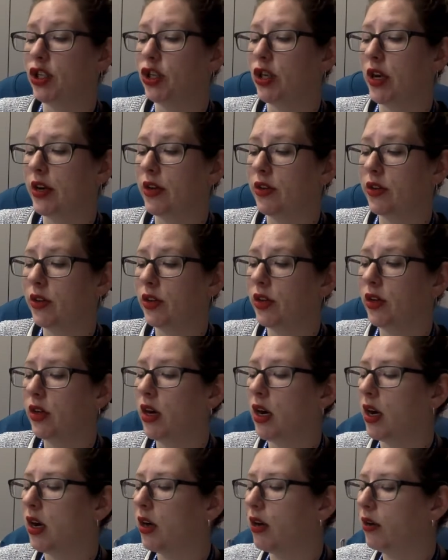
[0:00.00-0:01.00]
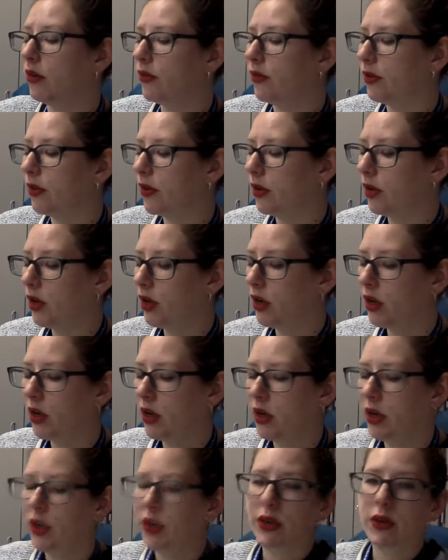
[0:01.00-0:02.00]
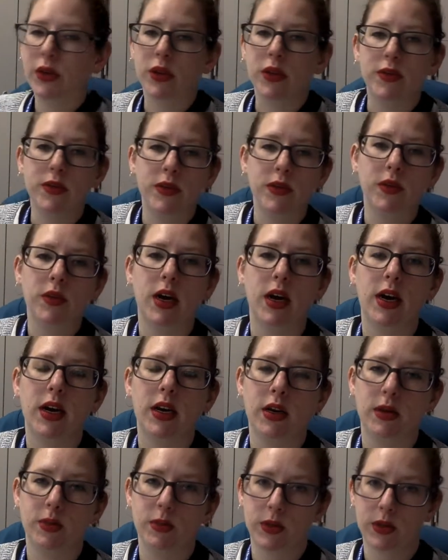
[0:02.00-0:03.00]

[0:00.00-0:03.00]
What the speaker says: gender of your food item.